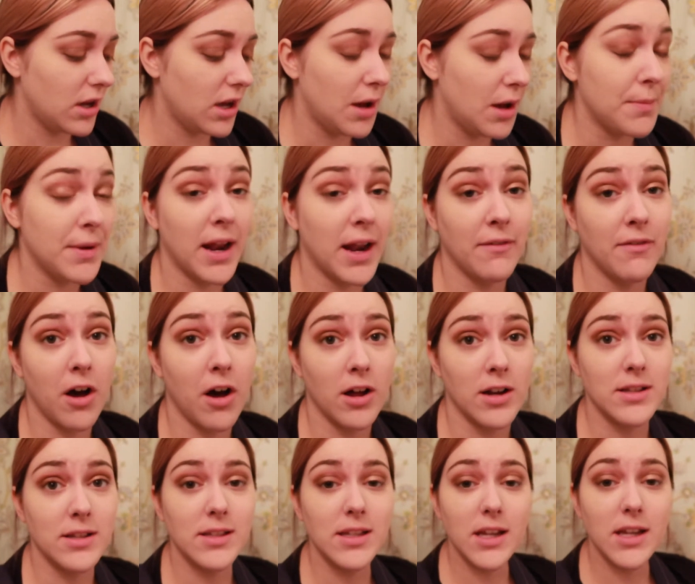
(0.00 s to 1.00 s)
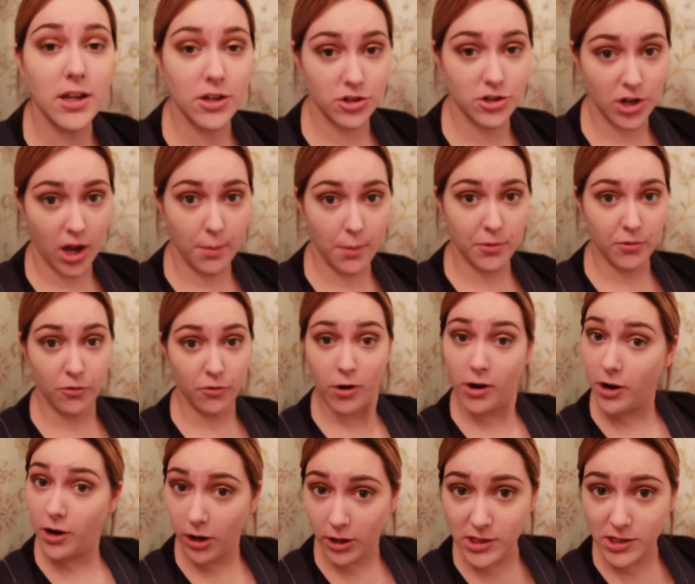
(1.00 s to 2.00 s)
And I've honestly shopped for
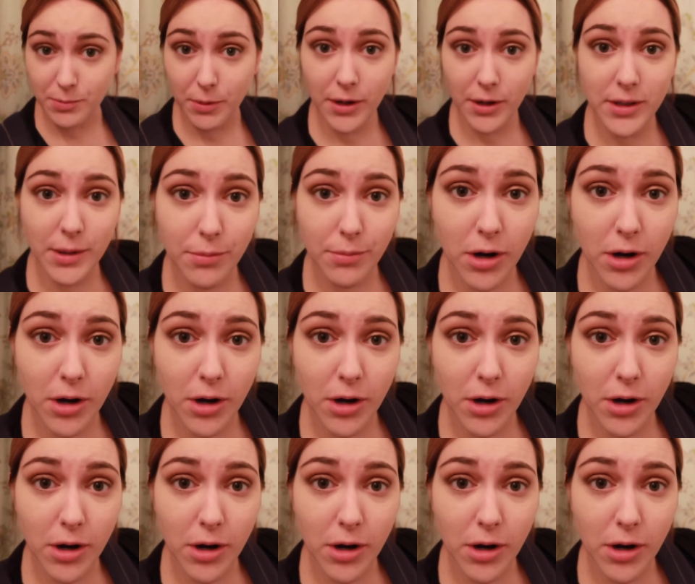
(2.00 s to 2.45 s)
a non-sparkly